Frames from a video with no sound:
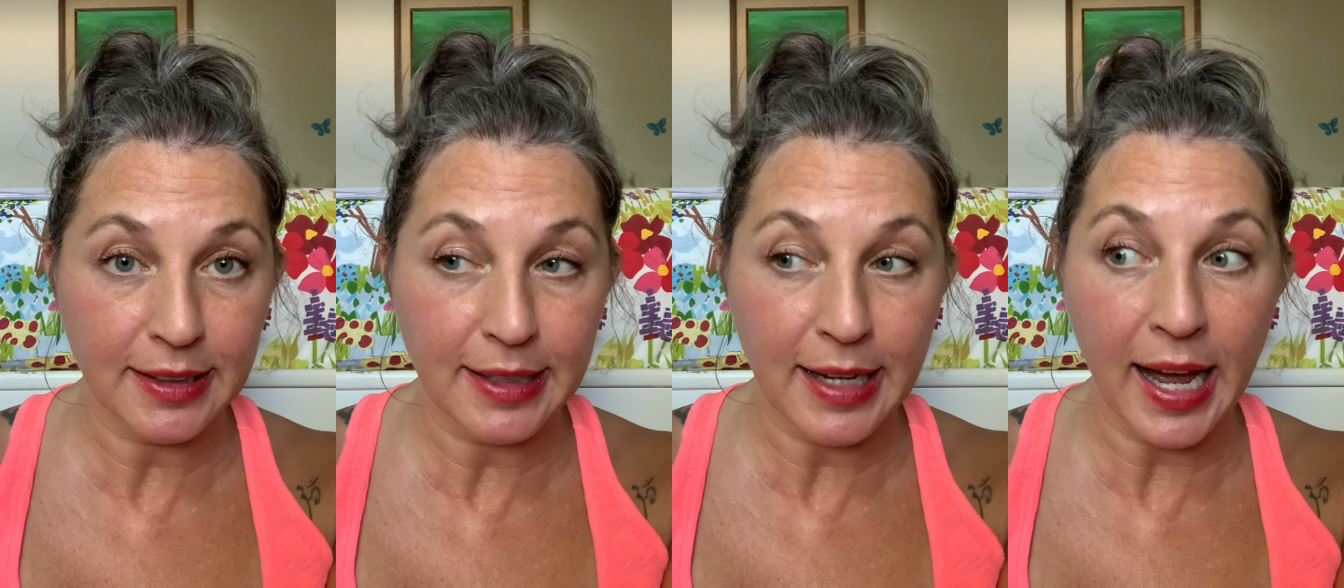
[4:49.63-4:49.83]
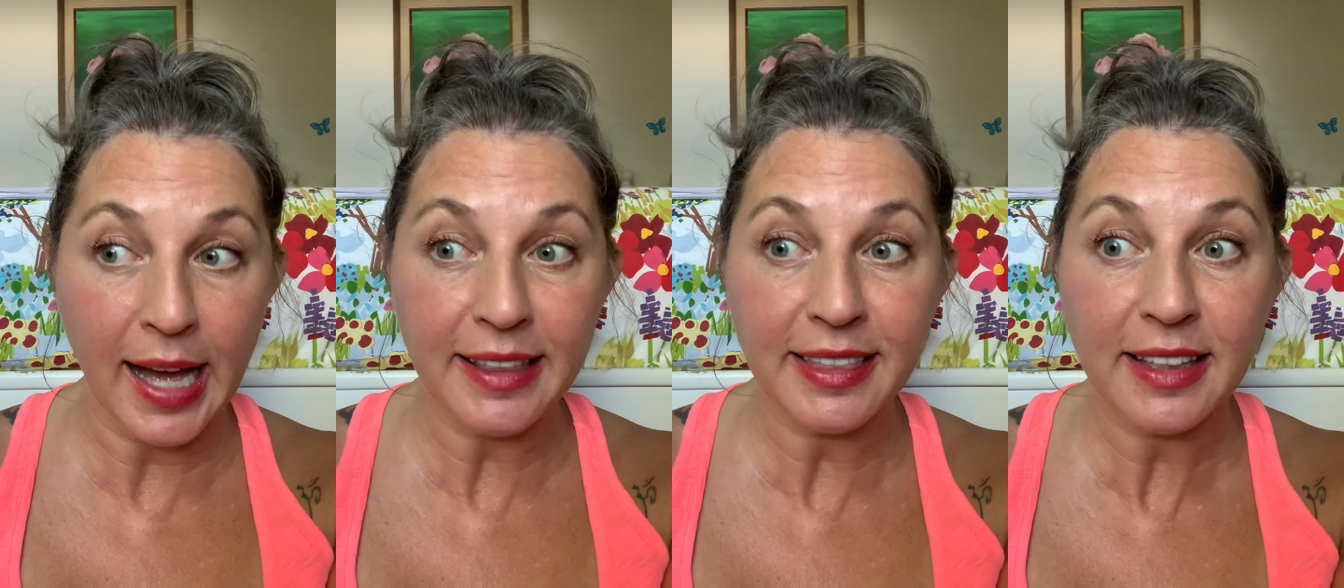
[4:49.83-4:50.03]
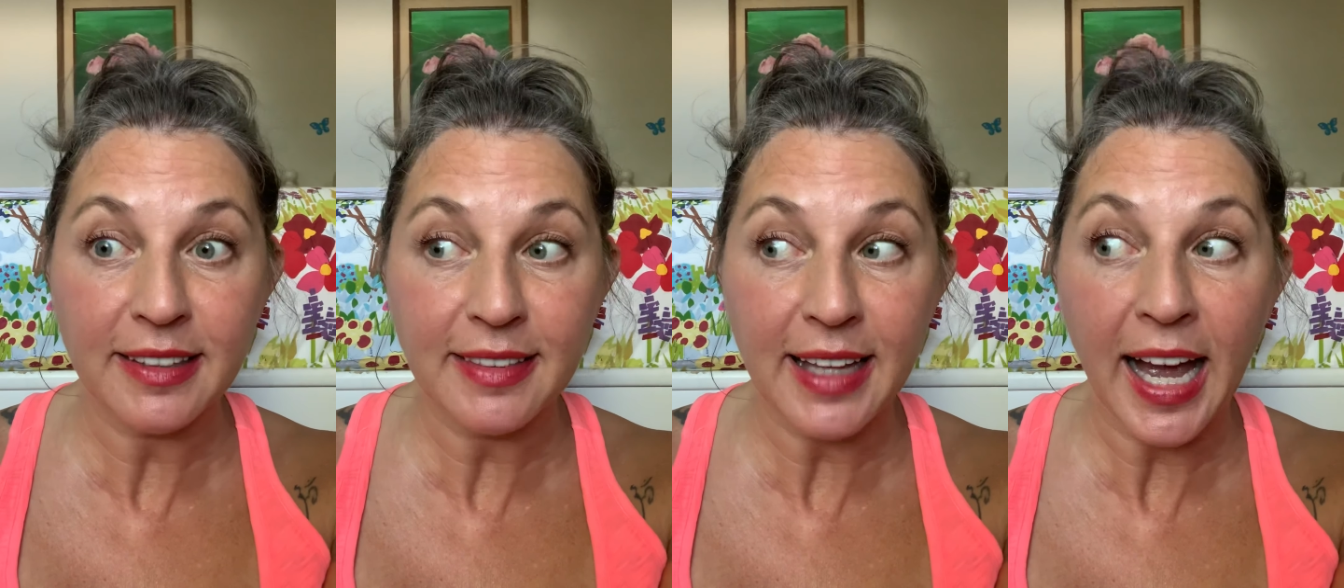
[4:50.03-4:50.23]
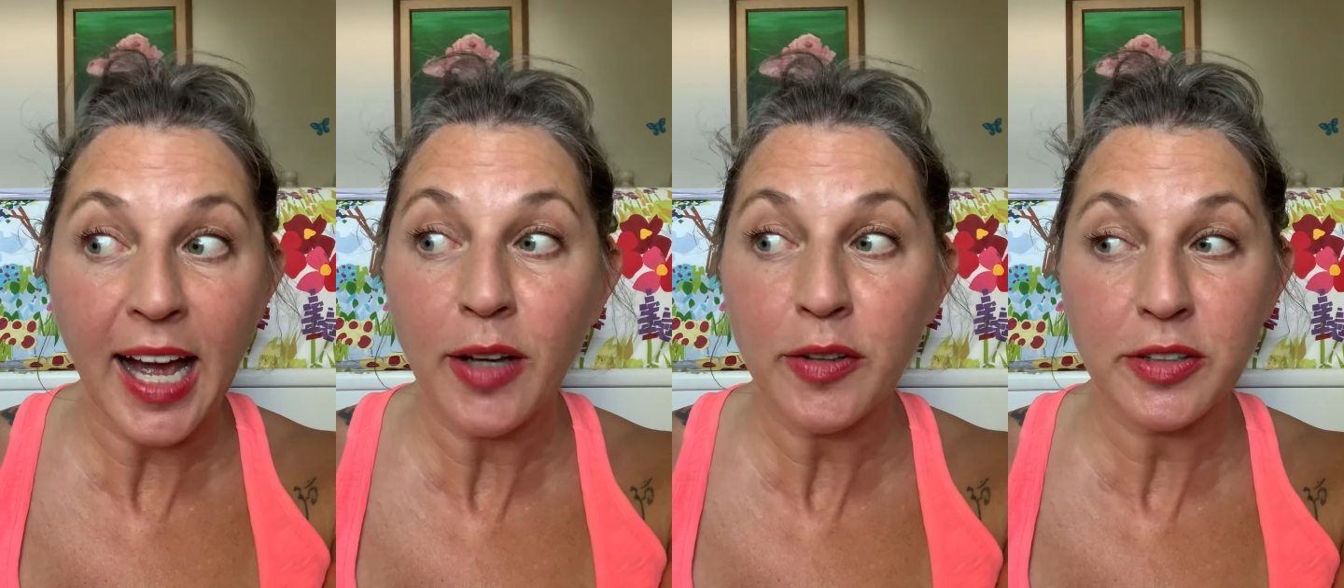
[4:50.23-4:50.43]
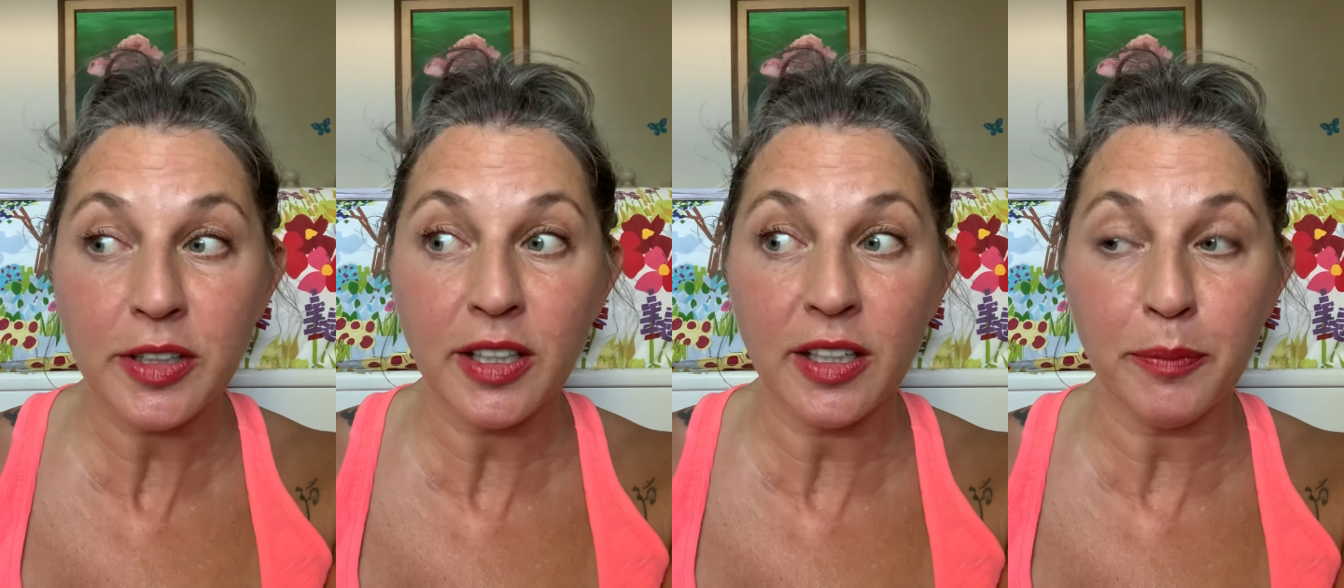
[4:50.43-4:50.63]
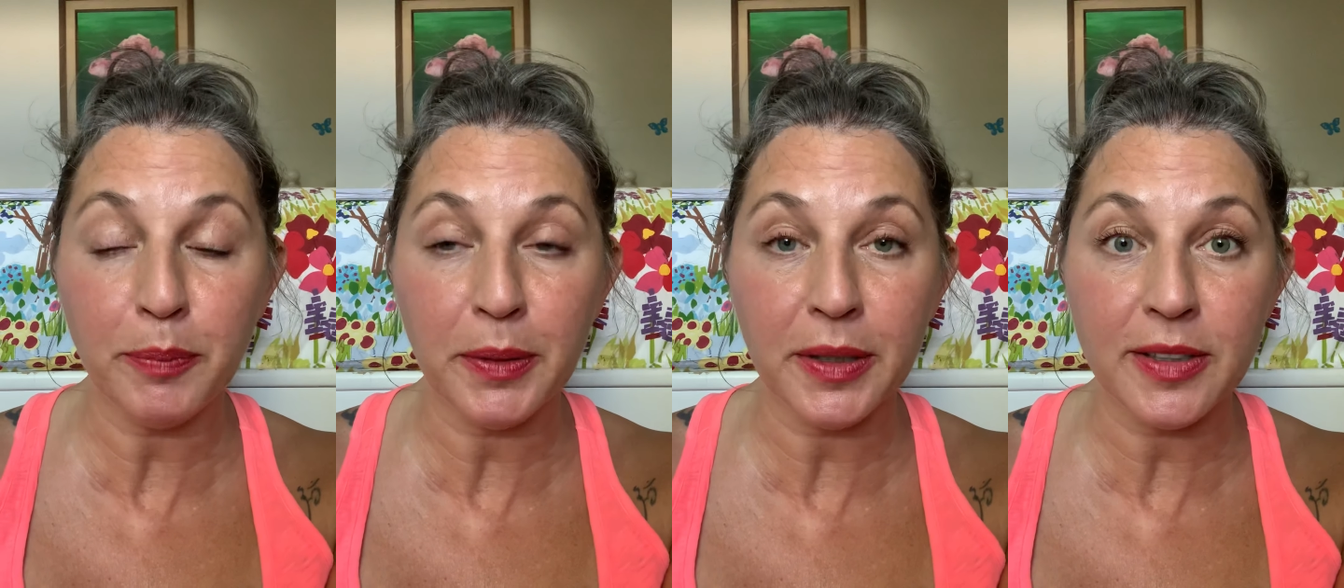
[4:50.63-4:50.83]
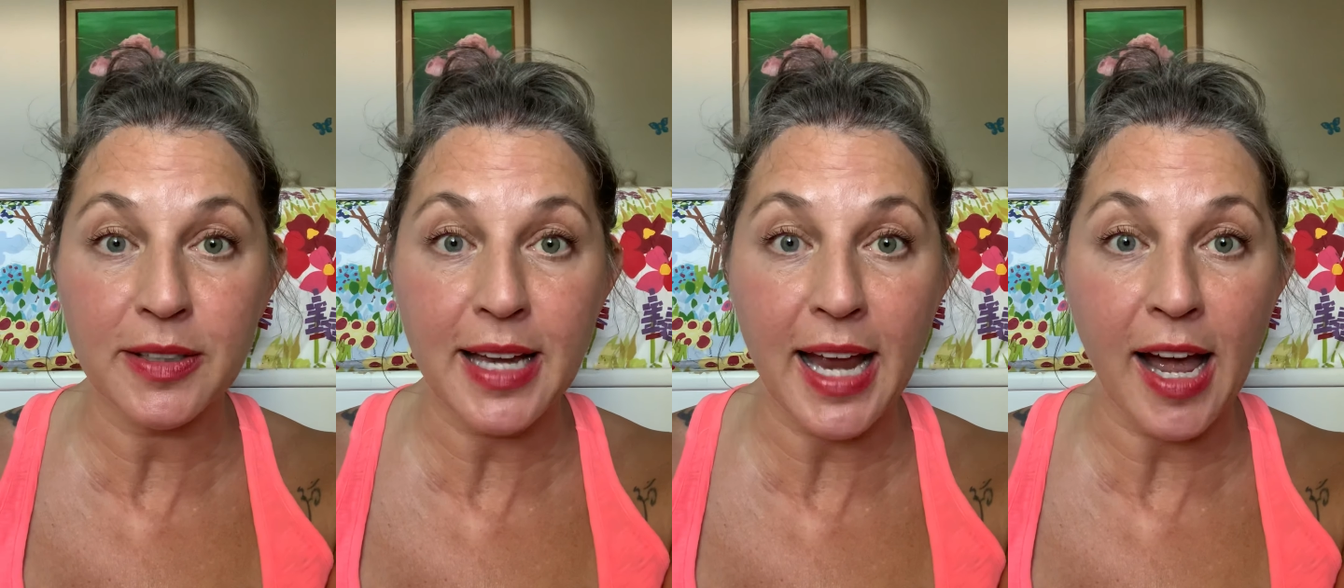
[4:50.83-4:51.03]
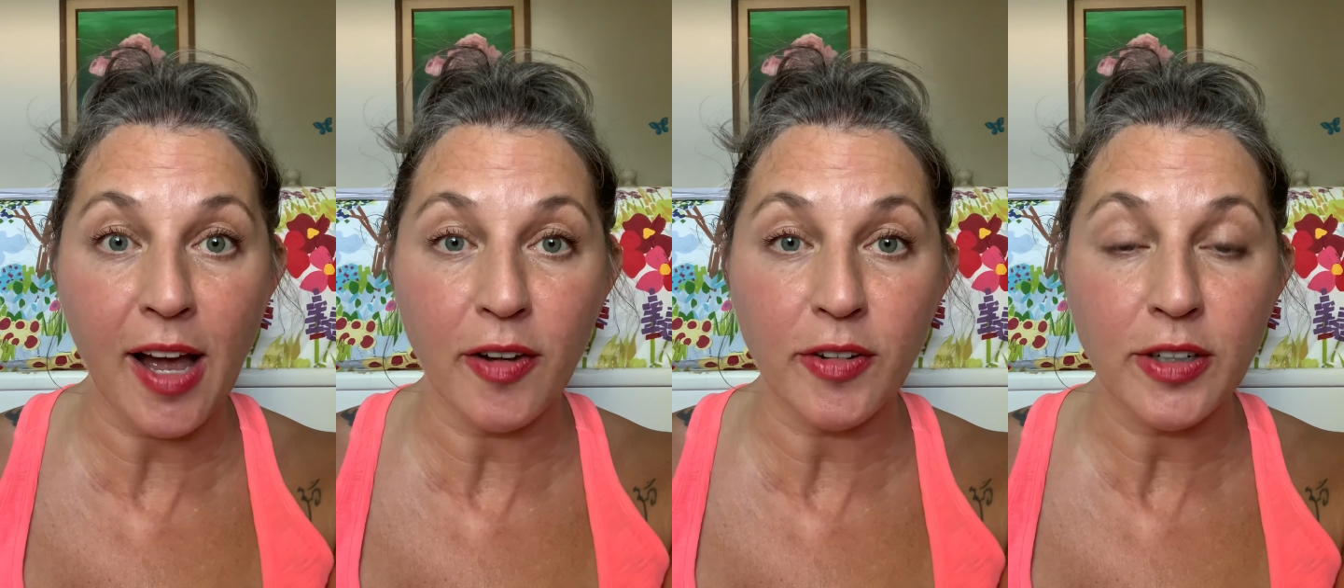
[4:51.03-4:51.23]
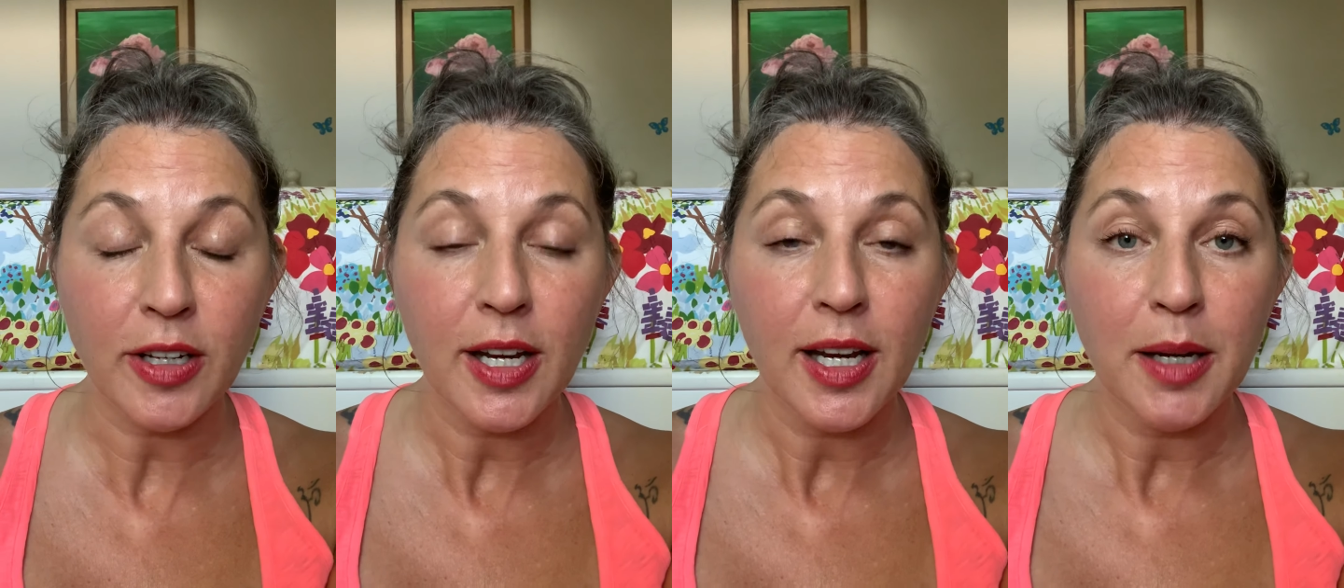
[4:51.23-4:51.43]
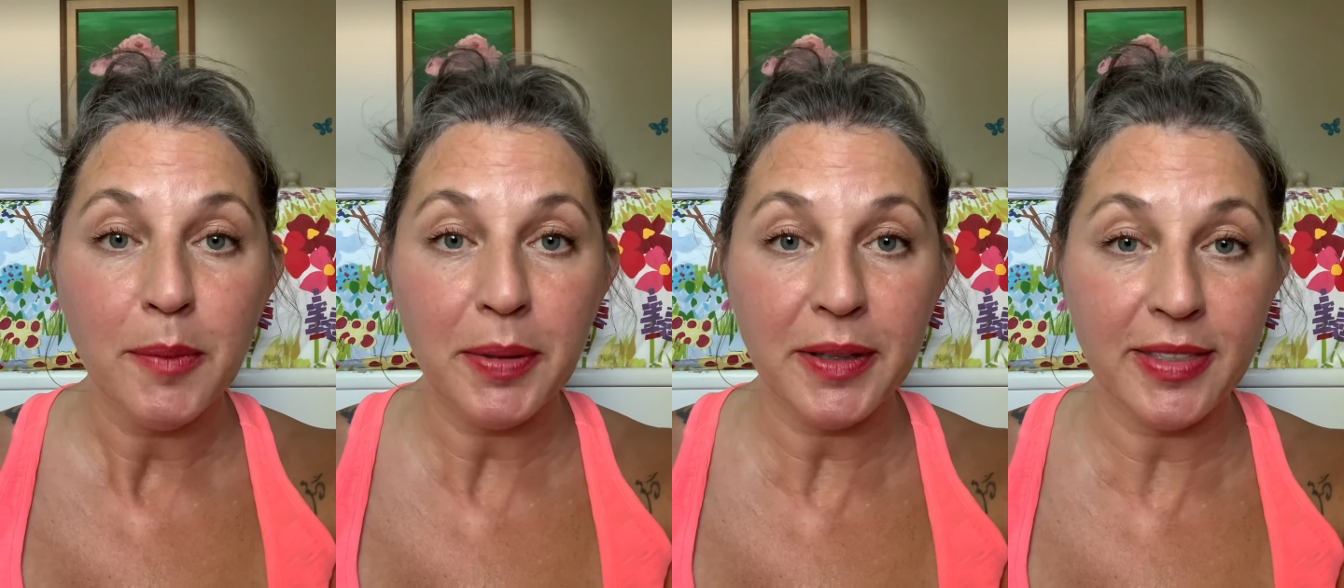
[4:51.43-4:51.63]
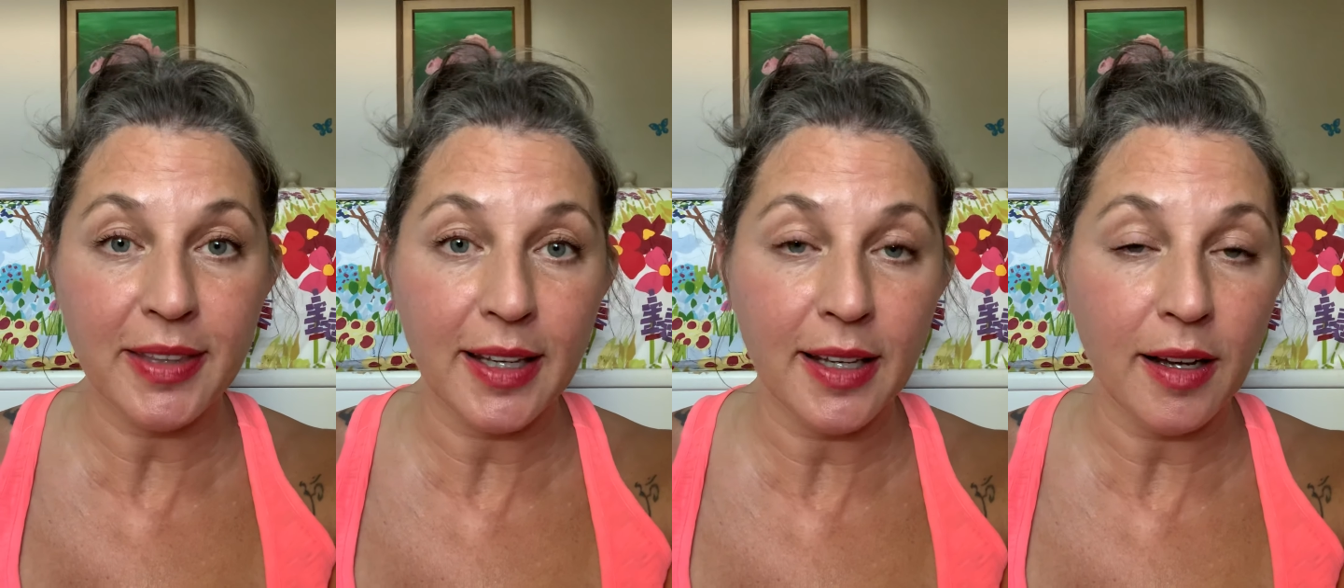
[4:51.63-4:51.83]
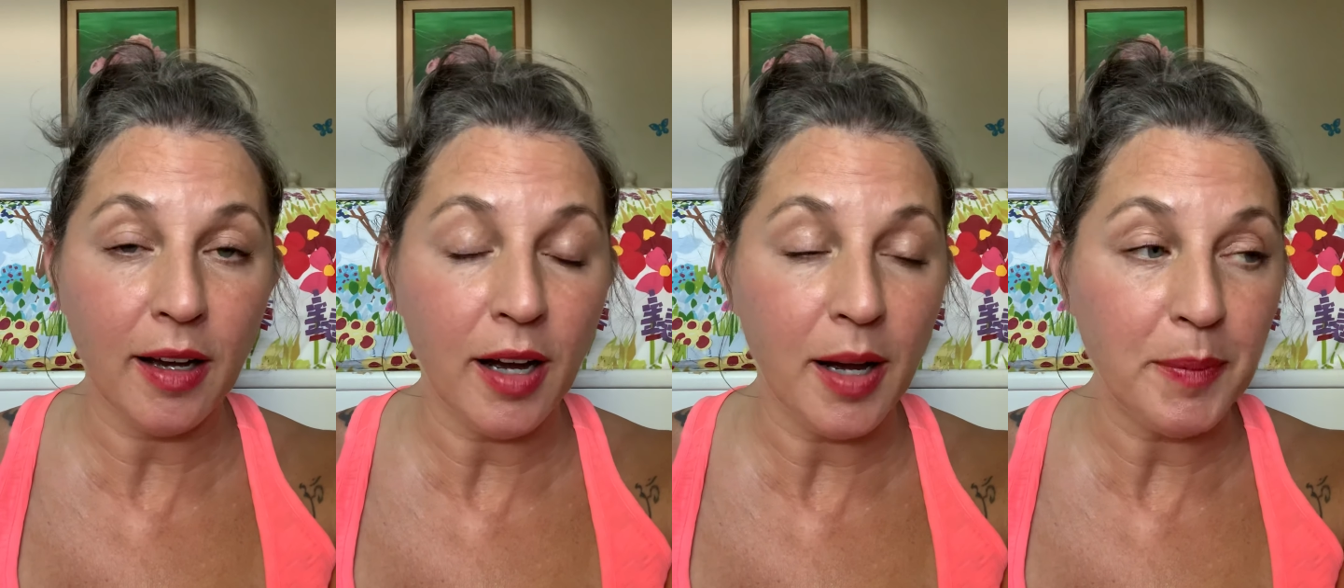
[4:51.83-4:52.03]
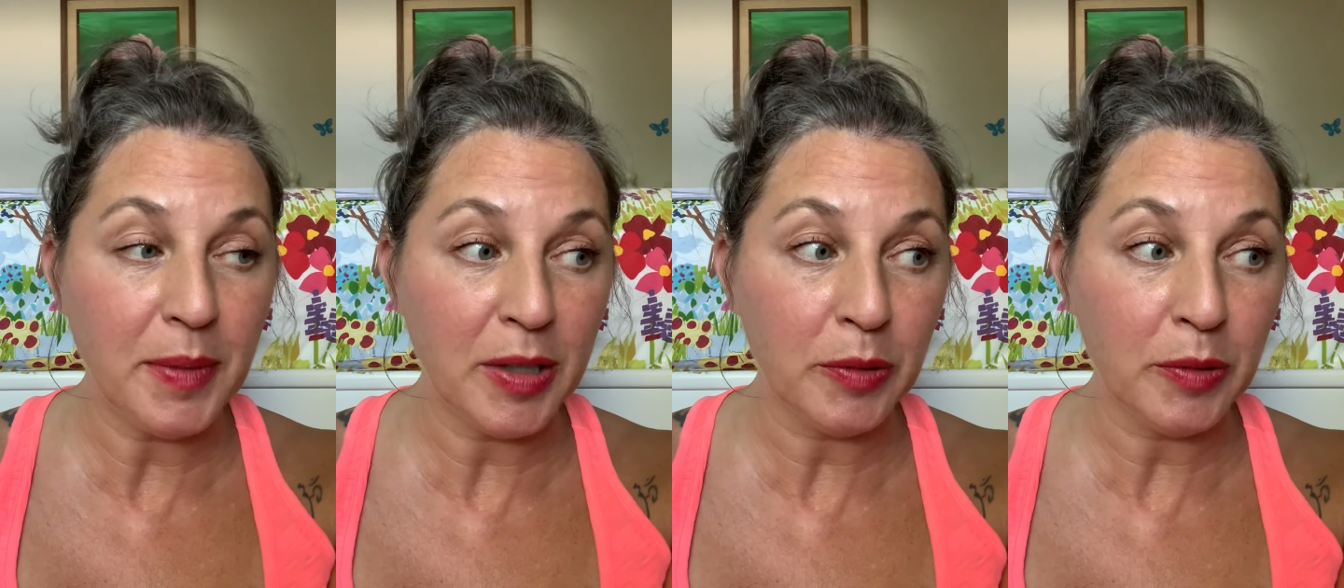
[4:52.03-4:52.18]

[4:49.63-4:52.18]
not that the house could have burned down but that um,